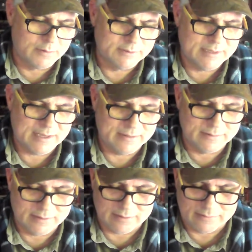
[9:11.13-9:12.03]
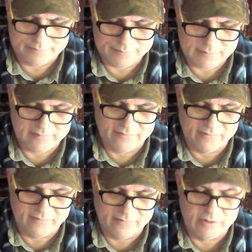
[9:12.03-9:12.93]
It's not,
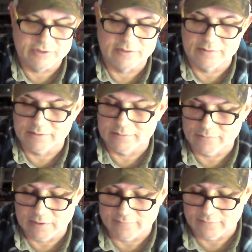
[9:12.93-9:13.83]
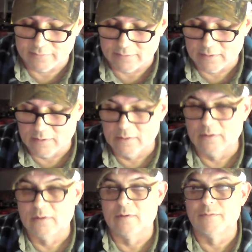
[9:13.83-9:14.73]
unfortunately, whatever.
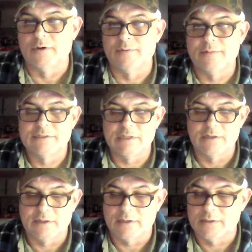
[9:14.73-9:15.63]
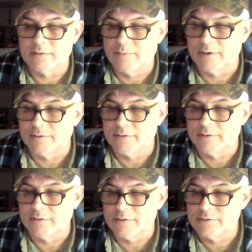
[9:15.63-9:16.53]
That's all I got about
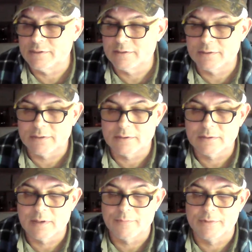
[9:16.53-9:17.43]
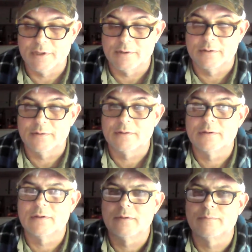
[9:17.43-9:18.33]
this, I think. I'm done.
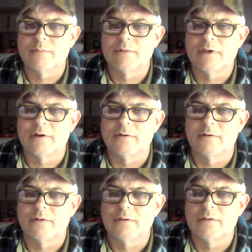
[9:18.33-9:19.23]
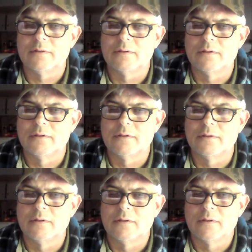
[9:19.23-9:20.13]
I'm tired.
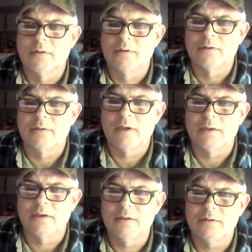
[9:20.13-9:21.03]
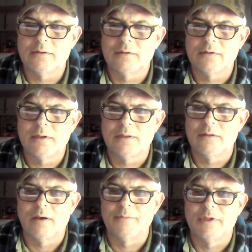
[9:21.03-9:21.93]
Not yet. Yeah,
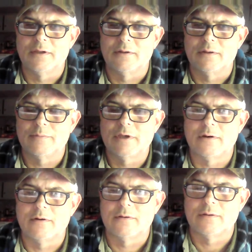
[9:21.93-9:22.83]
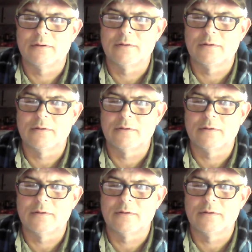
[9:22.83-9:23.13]
no, I'm done. I'm tired.